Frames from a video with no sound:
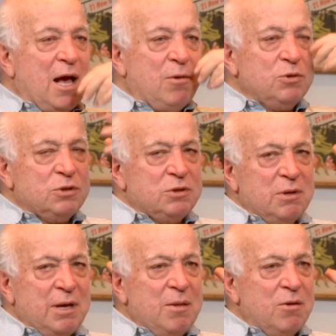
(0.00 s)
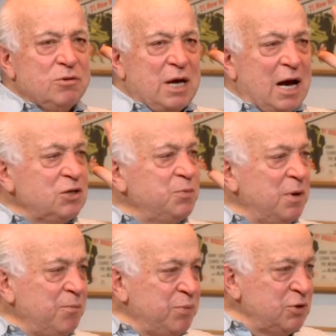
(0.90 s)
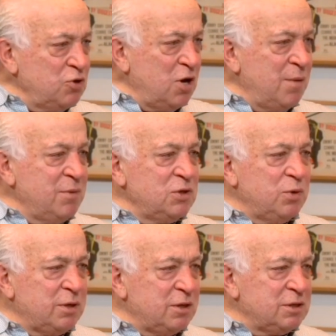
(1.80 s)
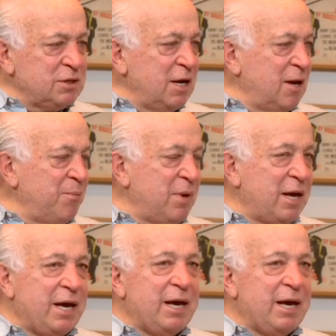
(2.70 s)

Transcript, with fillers: I was in those hospital pajamas with the slit up my